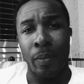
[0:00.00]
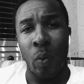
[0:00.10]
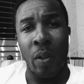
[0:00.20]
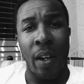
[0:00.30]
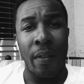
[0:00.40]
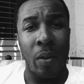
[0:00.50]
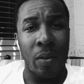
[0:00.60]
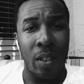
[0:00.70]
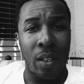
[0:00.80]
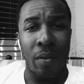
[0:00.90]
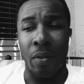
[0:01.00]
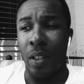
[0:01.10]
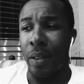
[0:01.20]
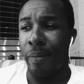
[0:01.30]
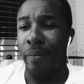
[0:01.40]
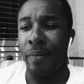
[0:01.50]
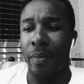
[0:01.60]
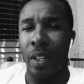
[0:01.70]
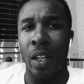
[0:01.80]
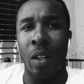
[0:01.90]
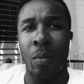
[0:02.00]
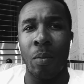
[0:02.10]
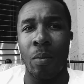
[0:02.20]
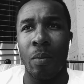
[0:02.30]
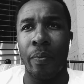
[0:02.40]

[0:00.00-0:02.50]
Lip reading: We don't have those in Philly. Um,